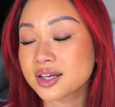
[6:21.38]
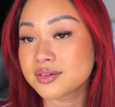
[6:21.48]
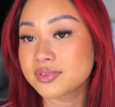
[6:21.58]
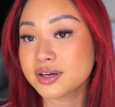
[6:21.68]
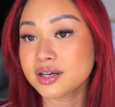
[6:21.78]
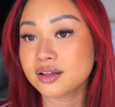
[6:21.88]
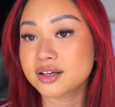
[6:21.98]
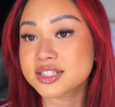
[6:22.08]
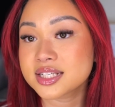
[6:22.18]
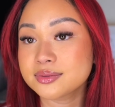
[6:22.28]
Very
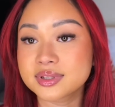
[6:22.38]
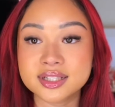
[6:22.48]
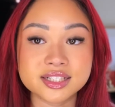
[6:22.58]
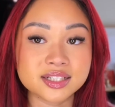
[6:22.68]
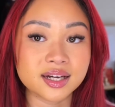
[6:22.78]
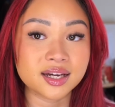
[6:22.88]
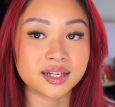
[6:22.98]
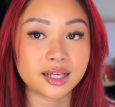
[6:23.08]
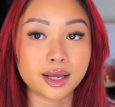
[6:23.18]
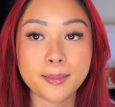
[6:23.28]
glossy, really
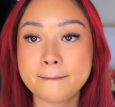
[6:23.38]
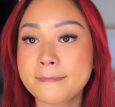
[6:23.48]
shiny.